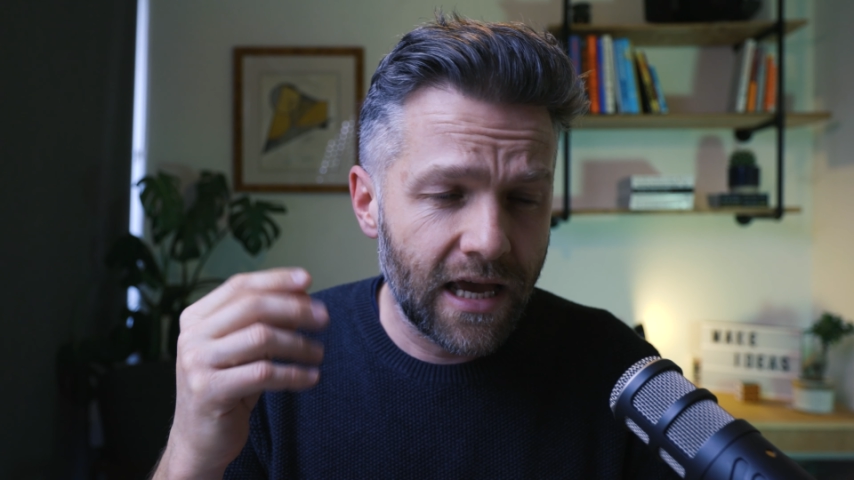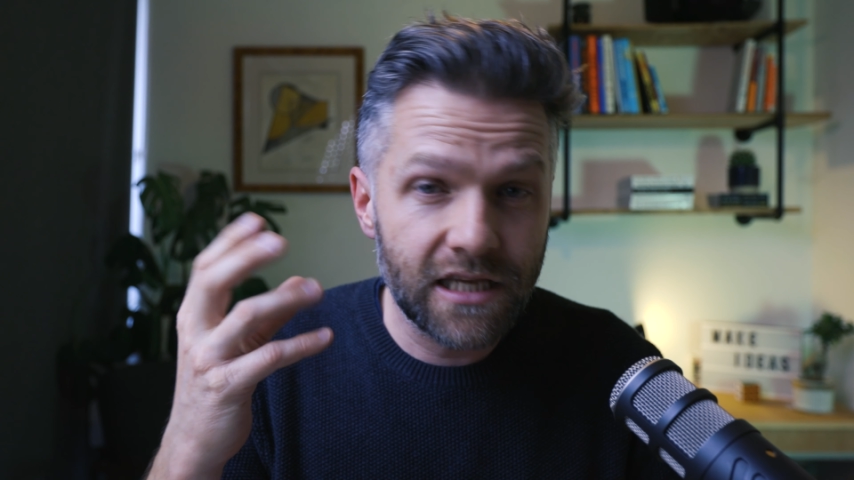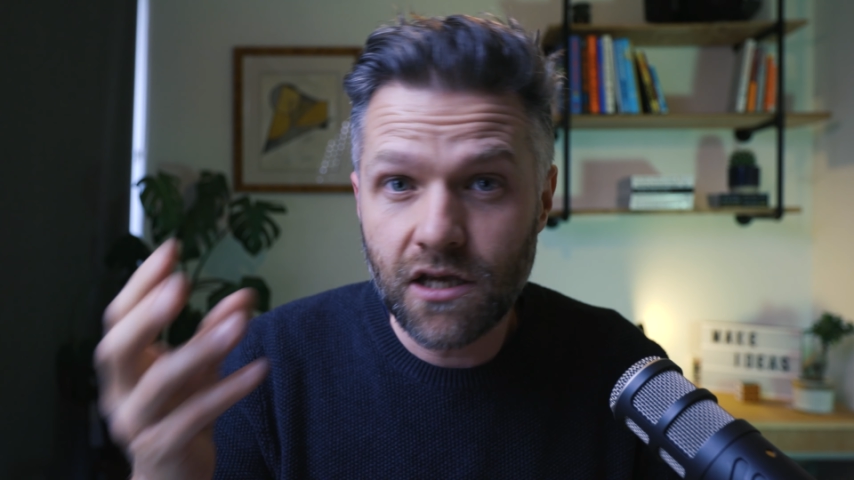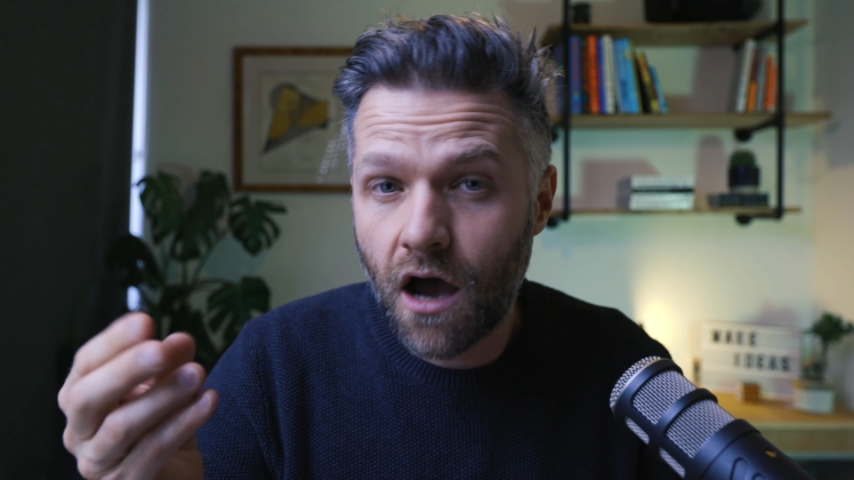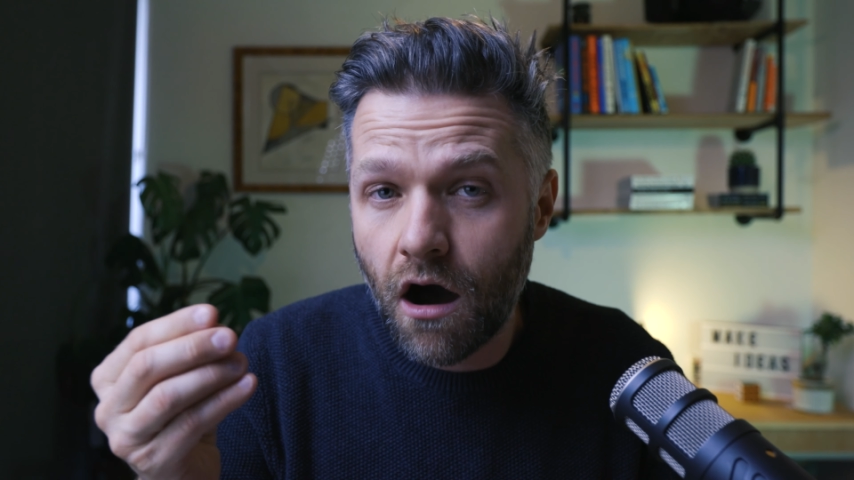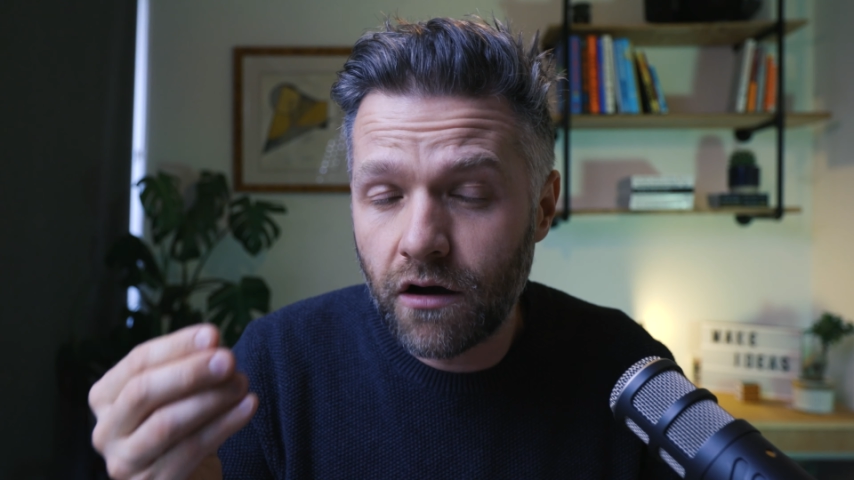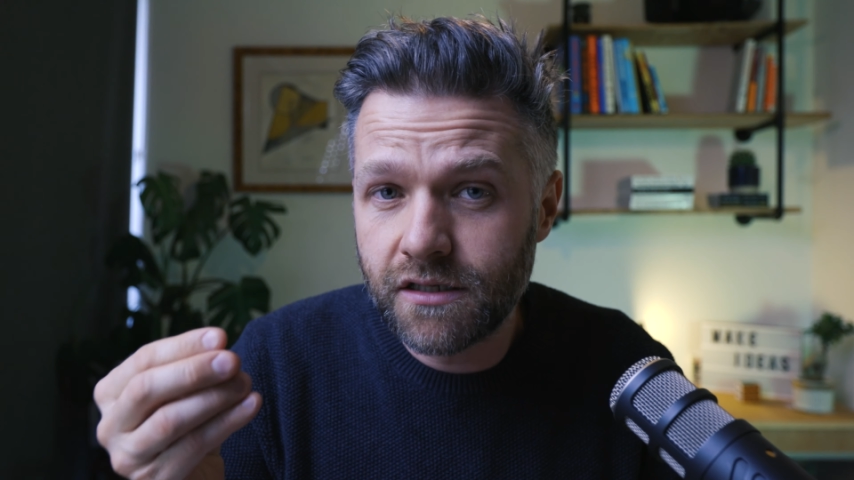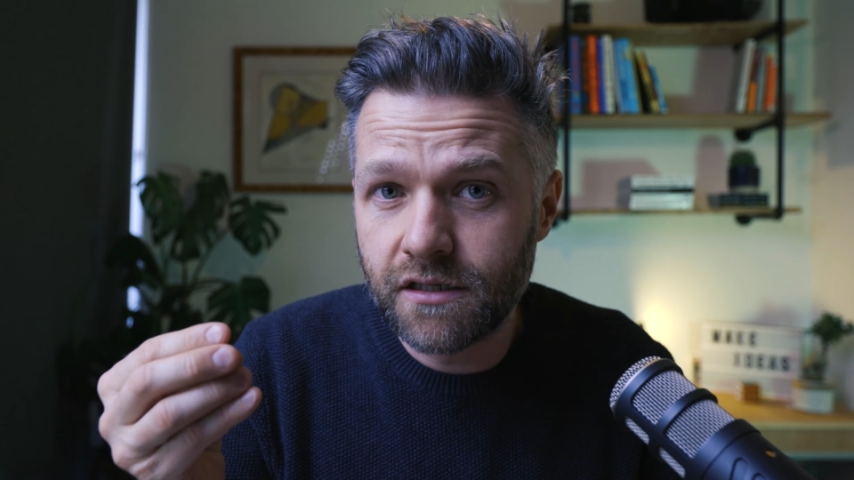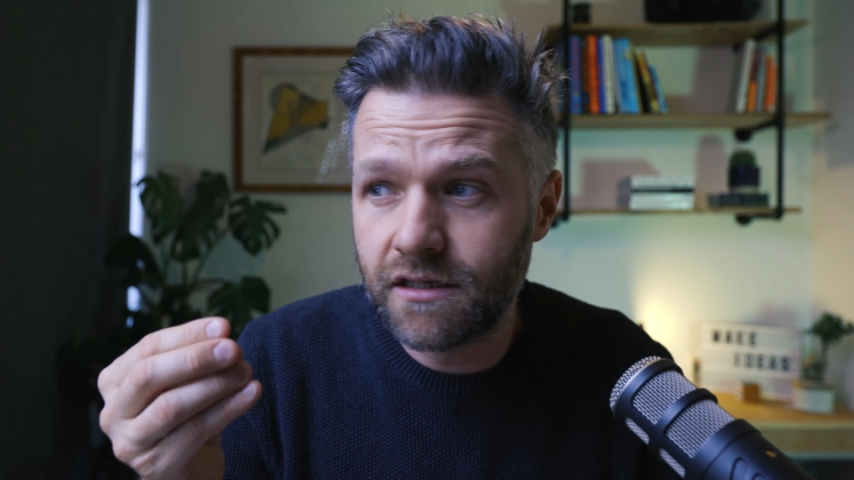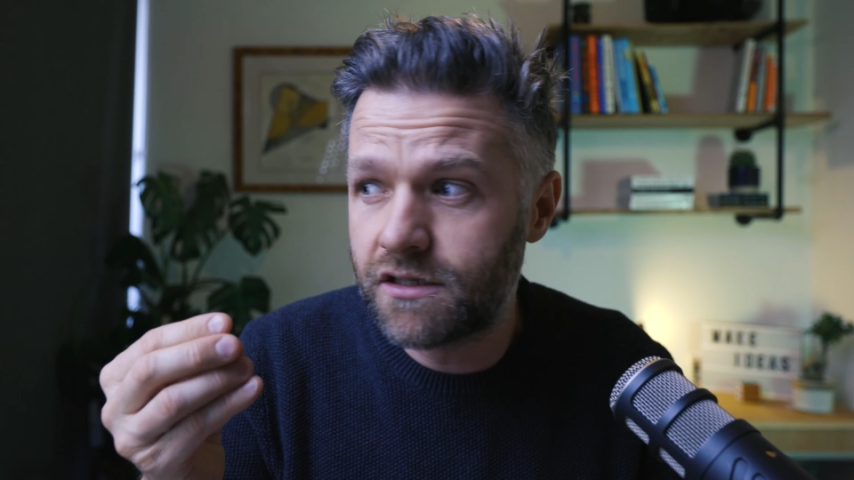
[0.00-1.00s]
it's hard
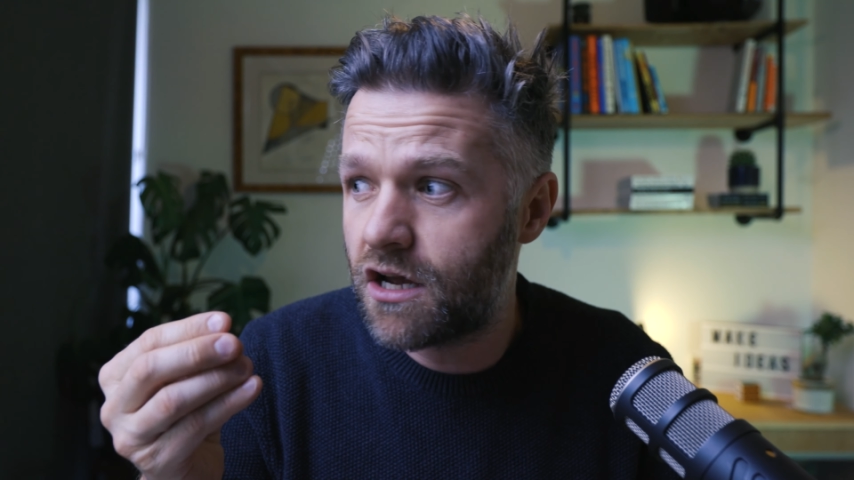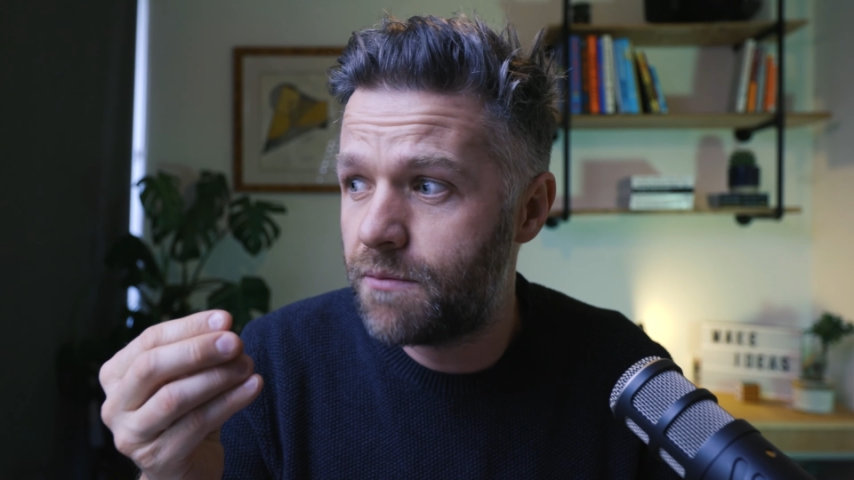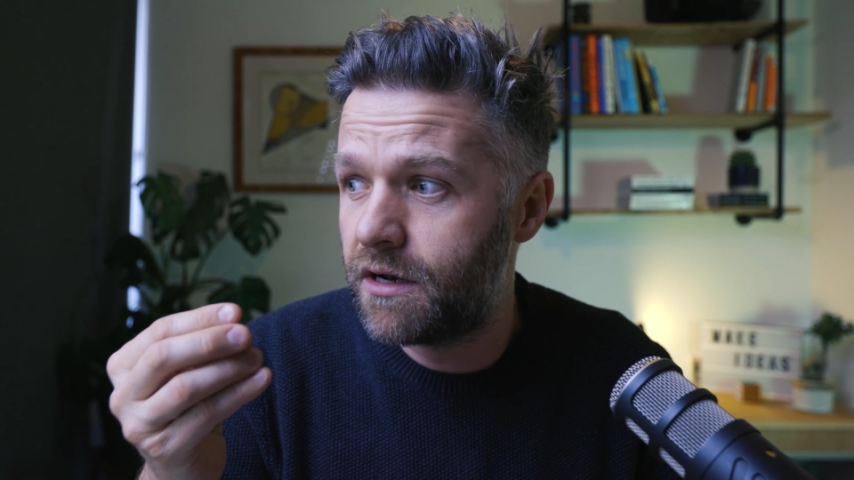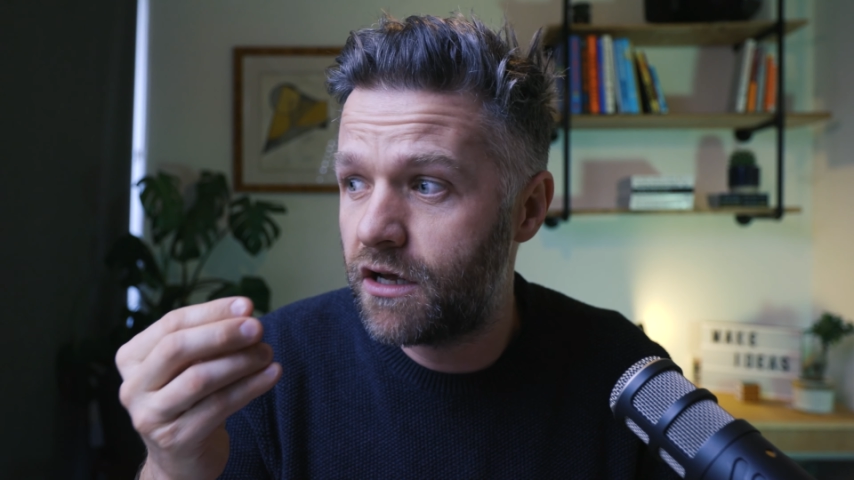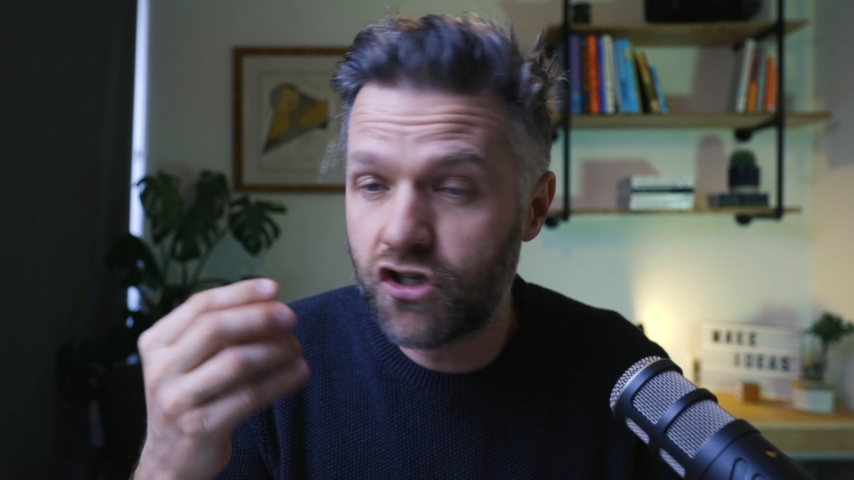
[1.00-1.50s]
to determine